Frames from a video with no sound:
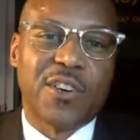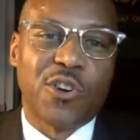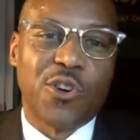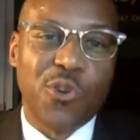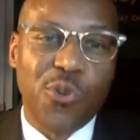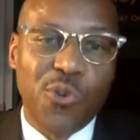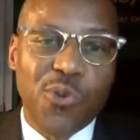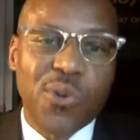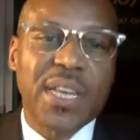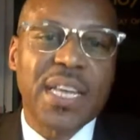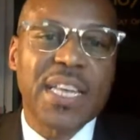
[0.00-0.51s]

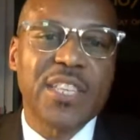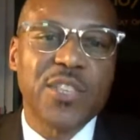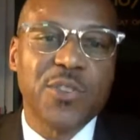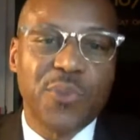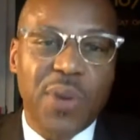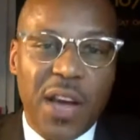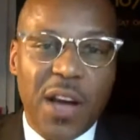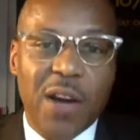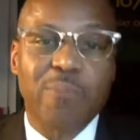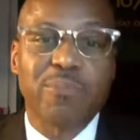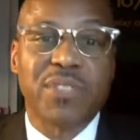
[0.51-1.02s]
Who can
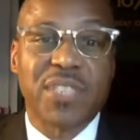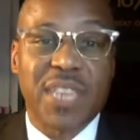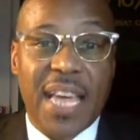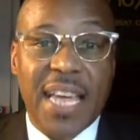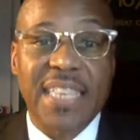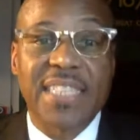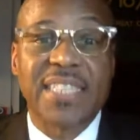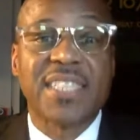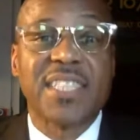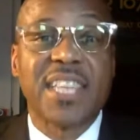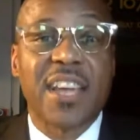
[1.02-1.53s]
you help
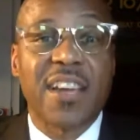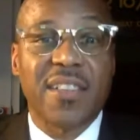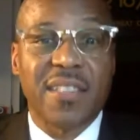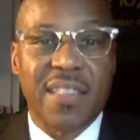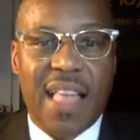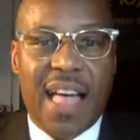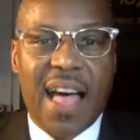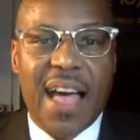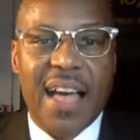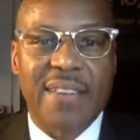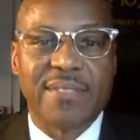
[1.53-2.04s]
change their
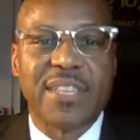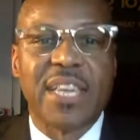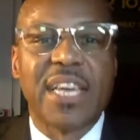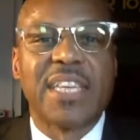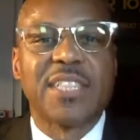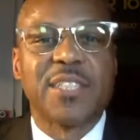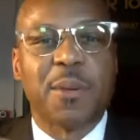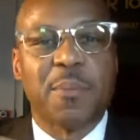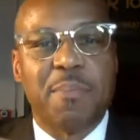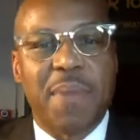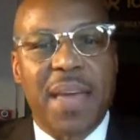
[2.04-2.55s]
lives
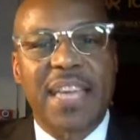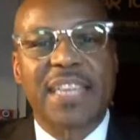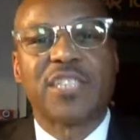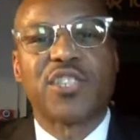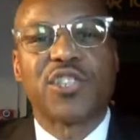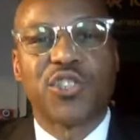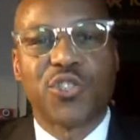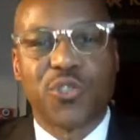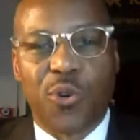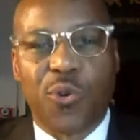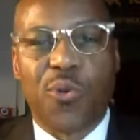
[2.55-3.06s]
to make
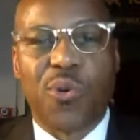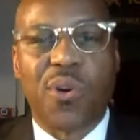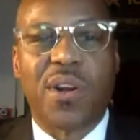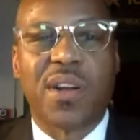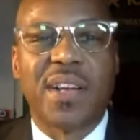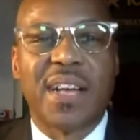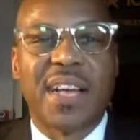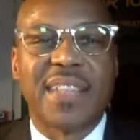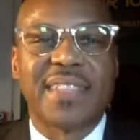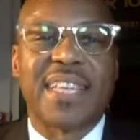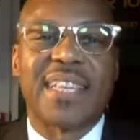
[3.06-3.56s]

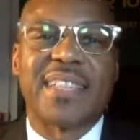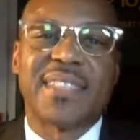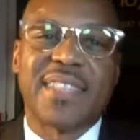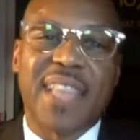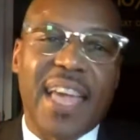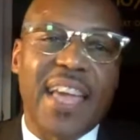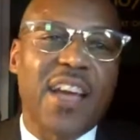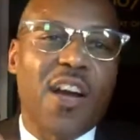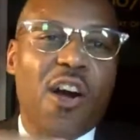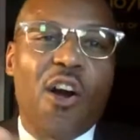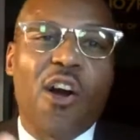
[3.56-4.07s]
sure that
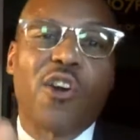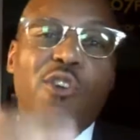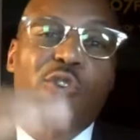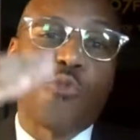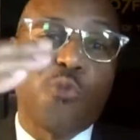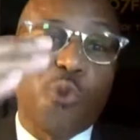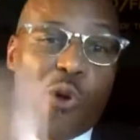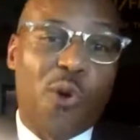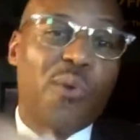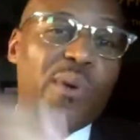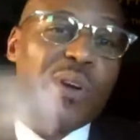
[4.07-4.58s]
they are
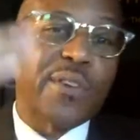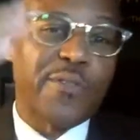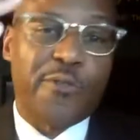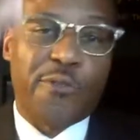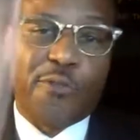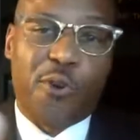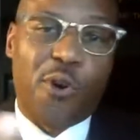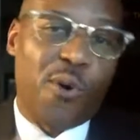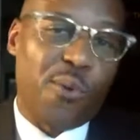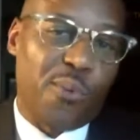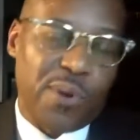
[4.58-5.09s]
growing
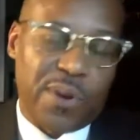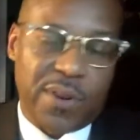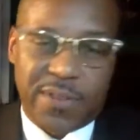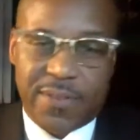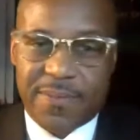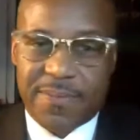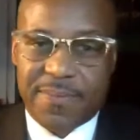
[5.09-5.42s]
forward?